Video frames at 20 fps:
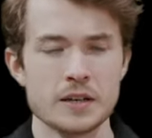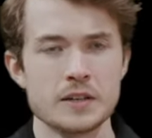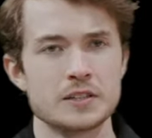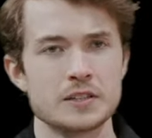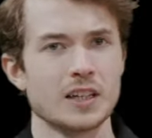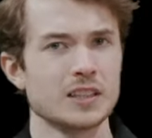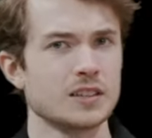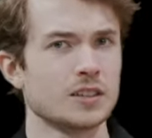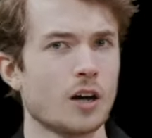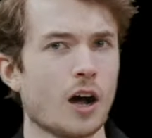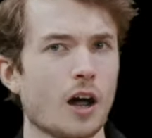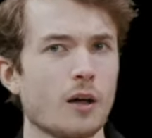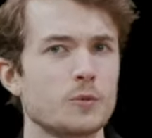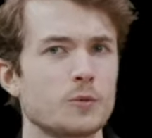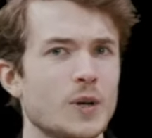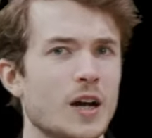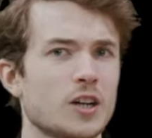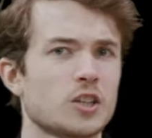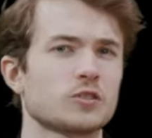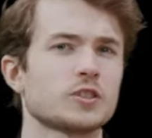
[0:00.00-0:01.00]
select the
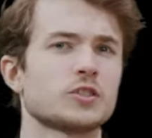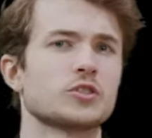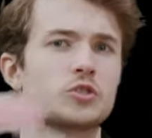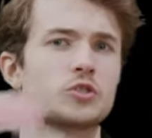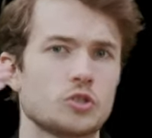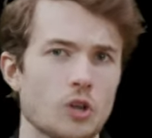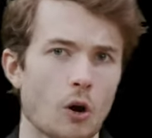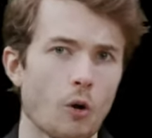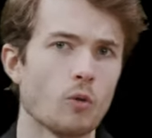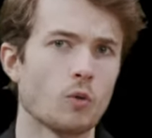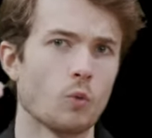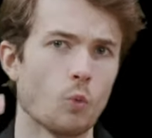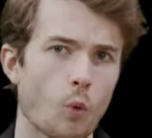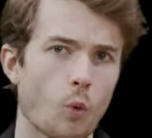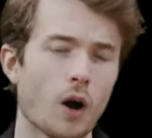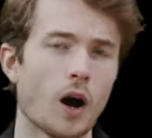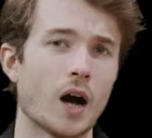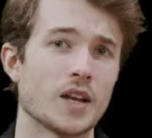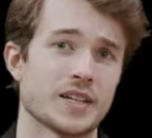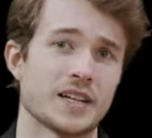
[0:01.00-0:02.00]
columns we actually don't
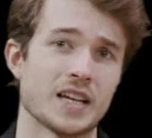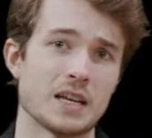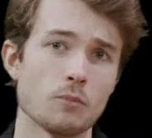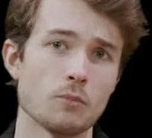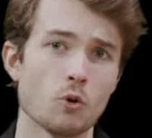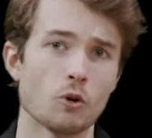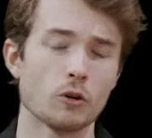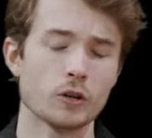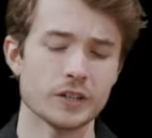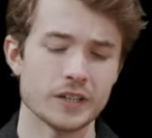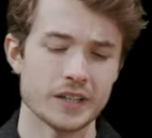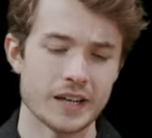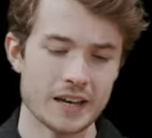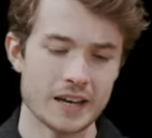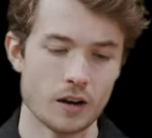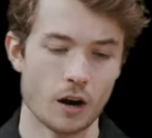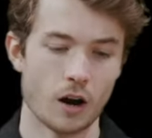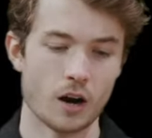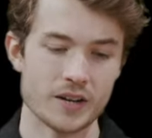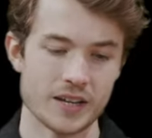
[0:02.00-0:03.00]
want anymore
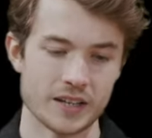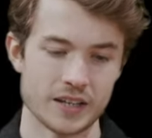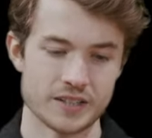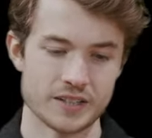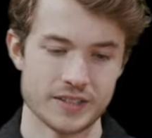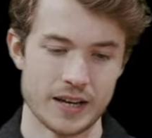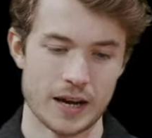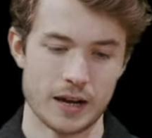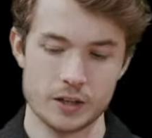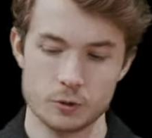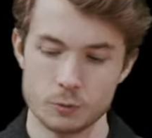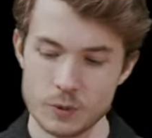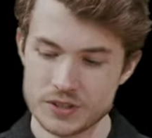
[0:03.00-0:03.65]
in our data set.